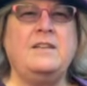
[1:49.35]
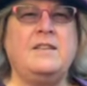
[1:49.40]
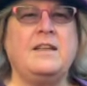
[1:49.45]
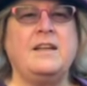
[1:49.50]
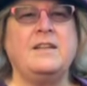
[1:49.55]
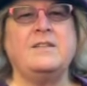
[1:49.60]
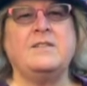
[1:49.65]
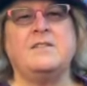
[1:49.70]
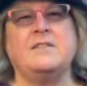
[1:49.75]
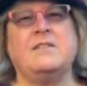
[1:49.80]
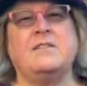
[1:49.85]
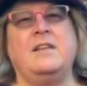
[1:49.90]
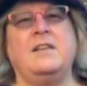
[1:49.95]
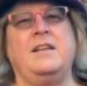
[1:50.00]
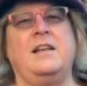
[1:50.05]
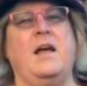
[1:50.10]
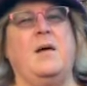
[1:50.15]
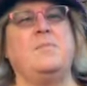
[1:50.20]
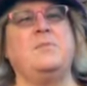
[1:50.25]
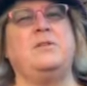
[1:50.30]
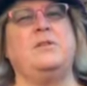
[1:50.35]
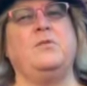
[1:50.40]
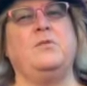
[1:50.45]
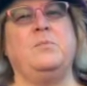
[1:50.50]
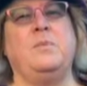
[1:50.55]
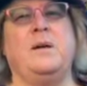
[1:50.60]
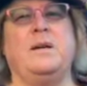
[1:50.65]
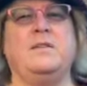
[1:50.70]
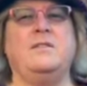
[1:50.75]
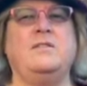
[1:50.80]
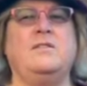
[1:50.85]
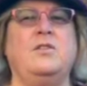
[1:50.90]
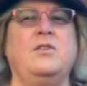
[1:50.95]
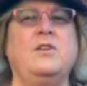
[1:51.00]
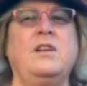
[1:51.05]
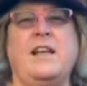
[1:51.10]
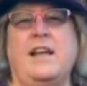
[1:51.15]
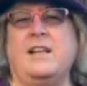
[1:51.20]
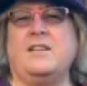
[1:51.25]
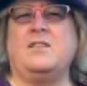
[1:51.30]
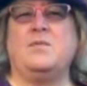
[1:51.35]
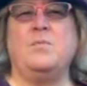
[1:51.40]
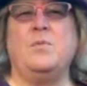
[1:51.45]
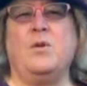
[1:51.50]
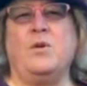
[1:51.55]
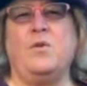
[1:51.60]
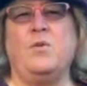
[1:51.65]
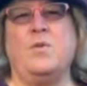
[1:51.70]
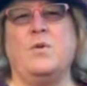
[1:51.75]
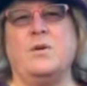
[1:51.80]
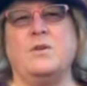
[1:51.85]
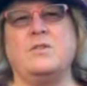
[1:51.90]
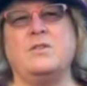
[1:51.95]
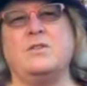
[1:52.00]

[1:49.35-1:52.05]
that is an absolute must. You could add some more chords.